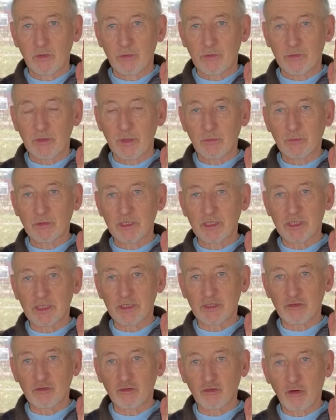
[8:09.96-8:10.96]

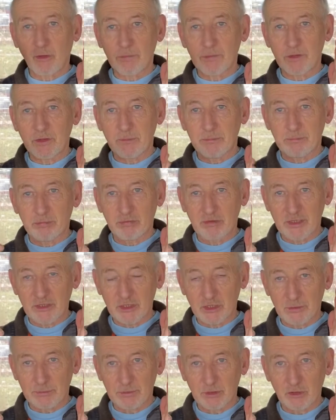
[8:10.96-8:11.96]
notices a drop in the
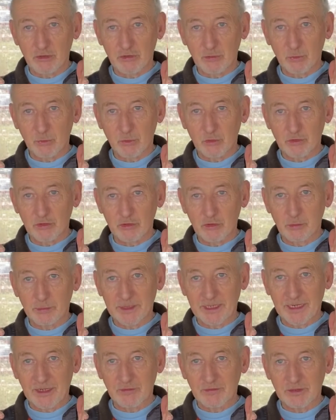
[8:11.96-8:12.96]
pressure because the water's
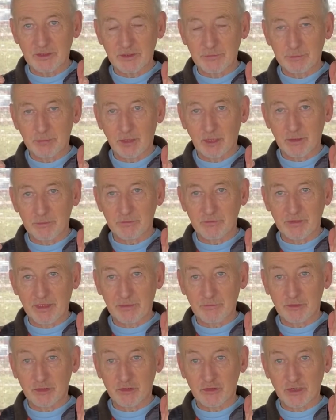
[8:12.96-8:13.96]
coming out these pipes
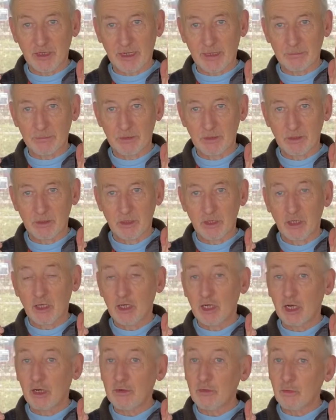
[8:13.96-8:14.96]
down your tap
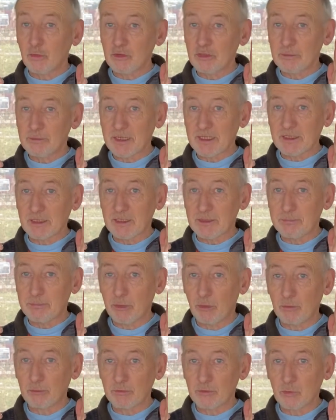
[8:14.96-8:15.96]
and automatically
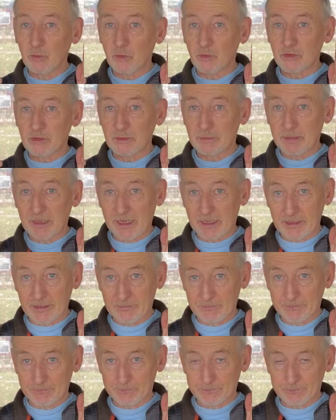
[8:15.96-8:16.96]
pumps water back.
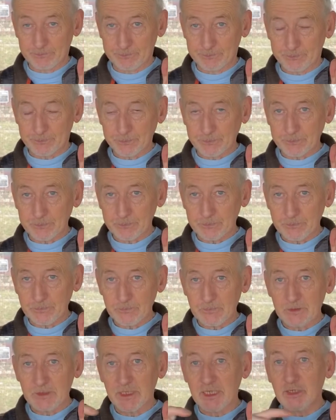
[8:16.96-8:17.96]

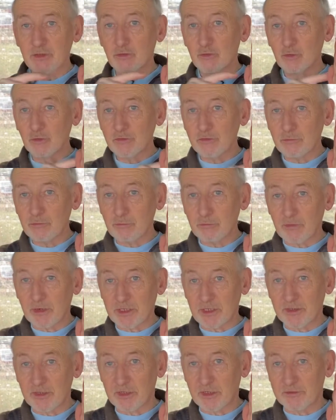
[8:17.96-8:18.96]
It doesn't
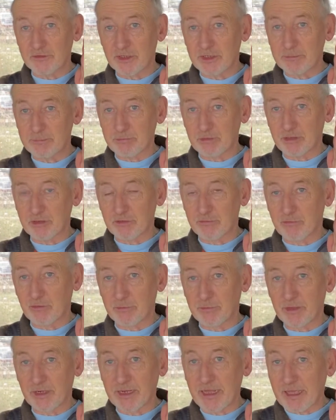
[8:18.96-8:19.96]
recognise any pressure from
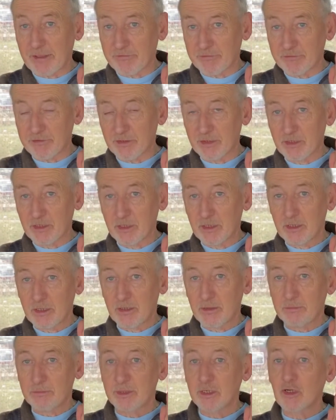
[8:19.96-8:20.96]
the left
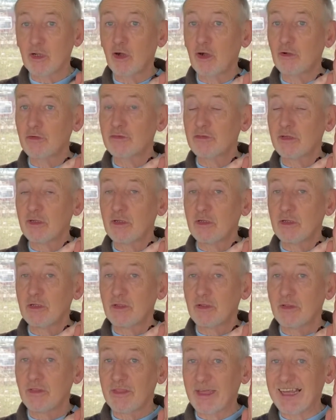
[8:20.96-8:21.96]
because
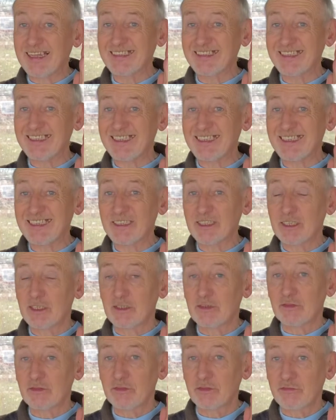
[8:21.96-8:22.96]
that is
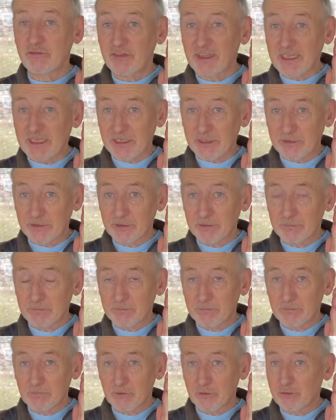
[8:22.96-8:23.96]
the feed.
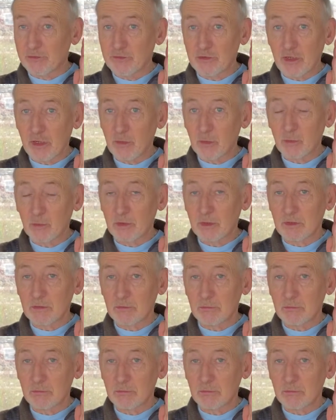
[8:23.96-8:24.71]
There's no